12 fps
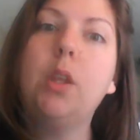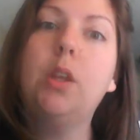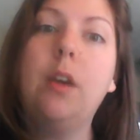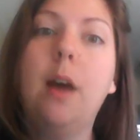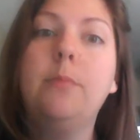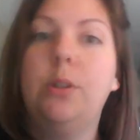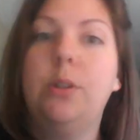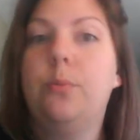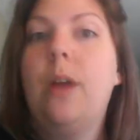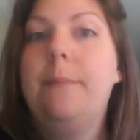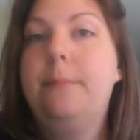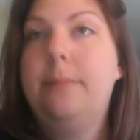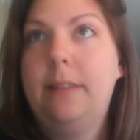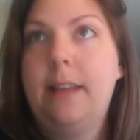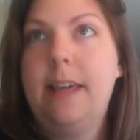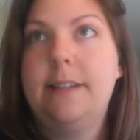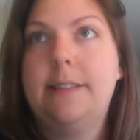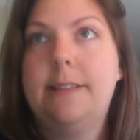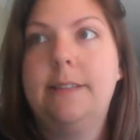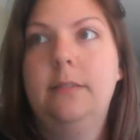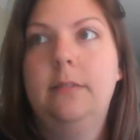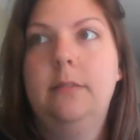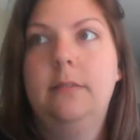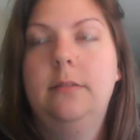come to the right place.
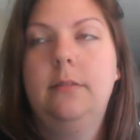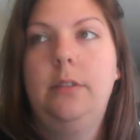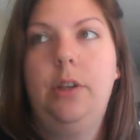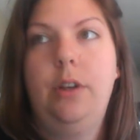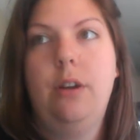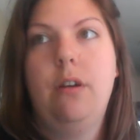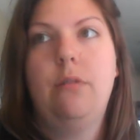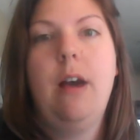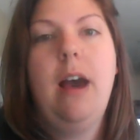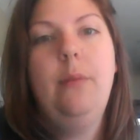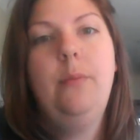I